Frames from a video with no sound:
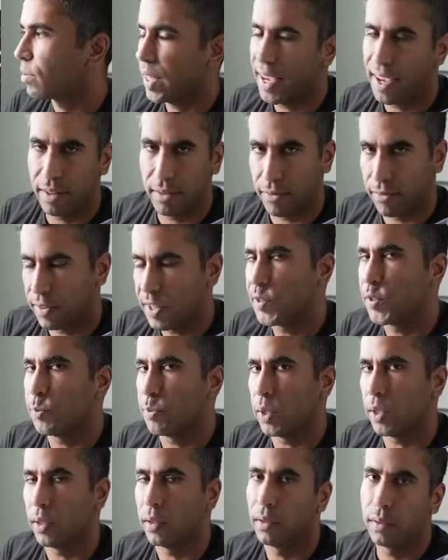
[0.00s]
and
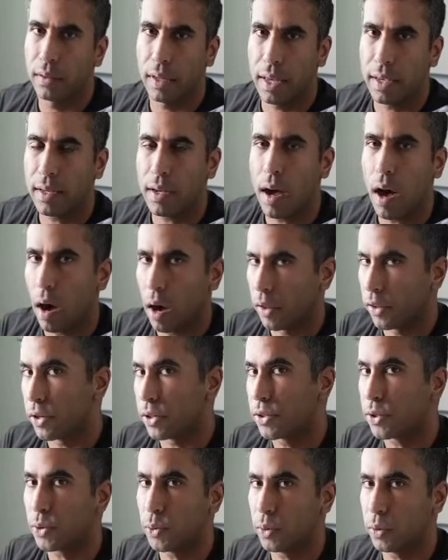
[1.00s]
visible like
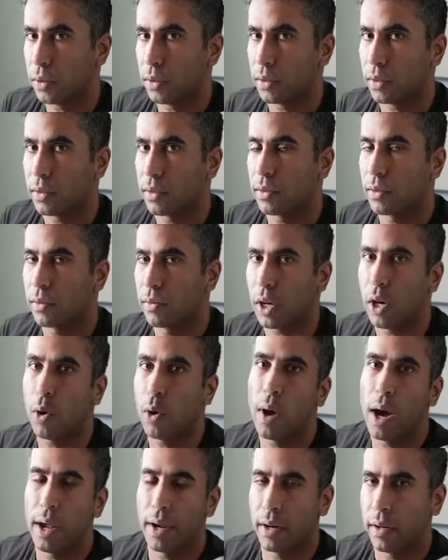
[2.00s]
other tools
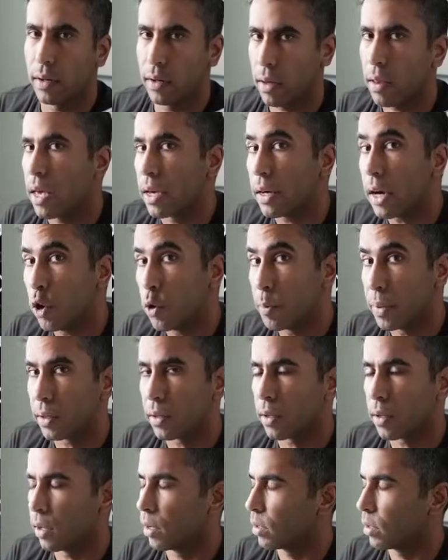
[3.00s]
require, like
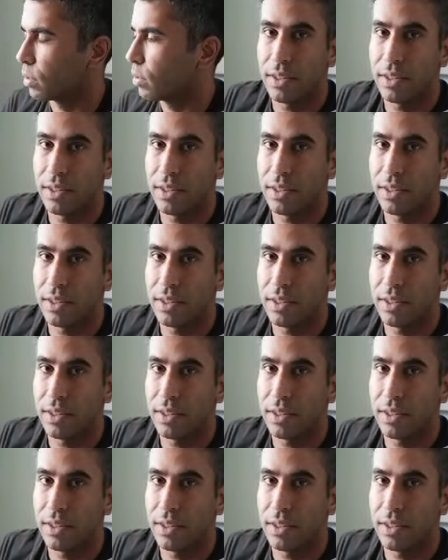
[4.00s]
OpenClaw.